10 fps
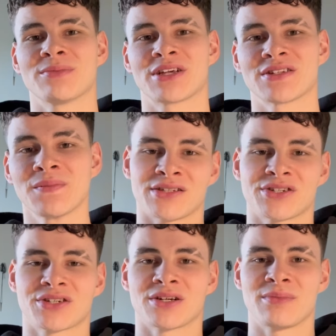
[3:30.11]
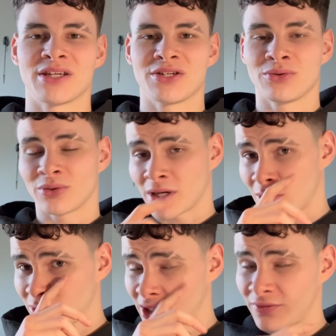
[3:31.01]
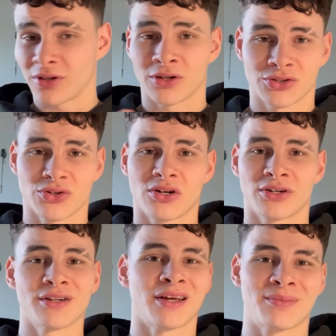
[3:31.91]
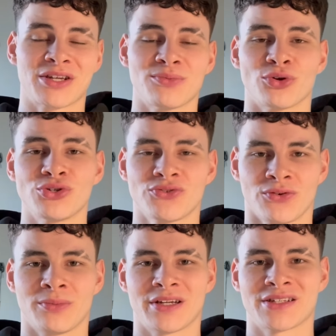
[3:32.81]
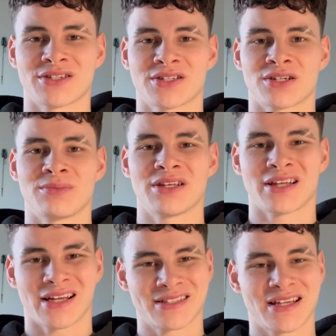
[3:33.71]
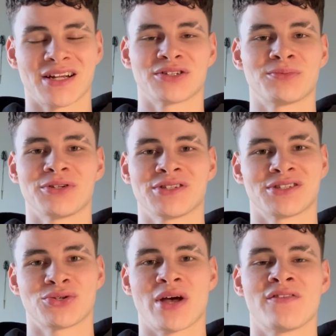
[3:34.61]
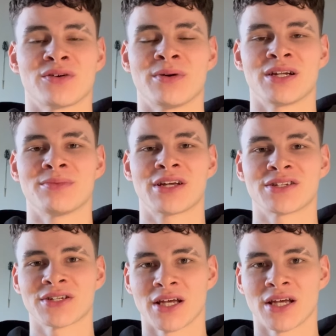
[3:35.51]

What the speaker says: Because it's just going to make you, not only if you're stronger, like make you more useful, but it's just going to be like aesthetically pleasing to everybody, because,